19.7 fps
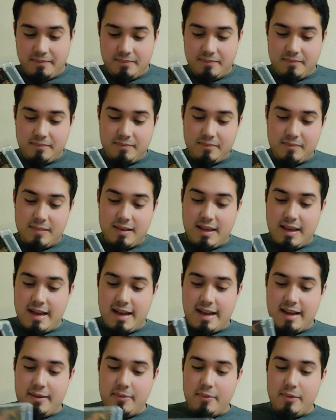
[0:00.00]
I will
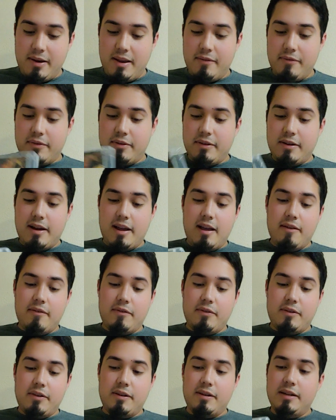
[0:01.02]
never, ever
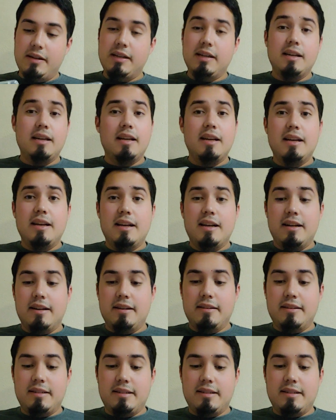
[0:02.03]
understand